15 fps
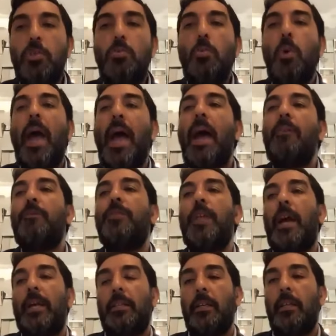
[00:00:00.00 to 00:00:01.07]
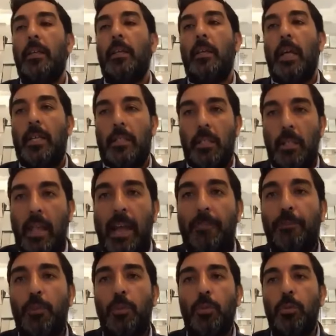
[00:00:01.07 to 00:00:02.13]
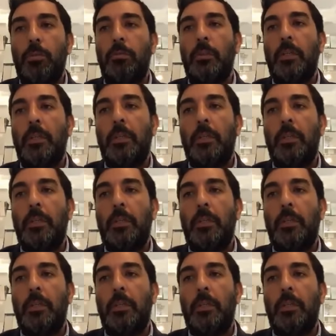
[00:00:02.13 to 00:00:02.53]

you have that as a life tool,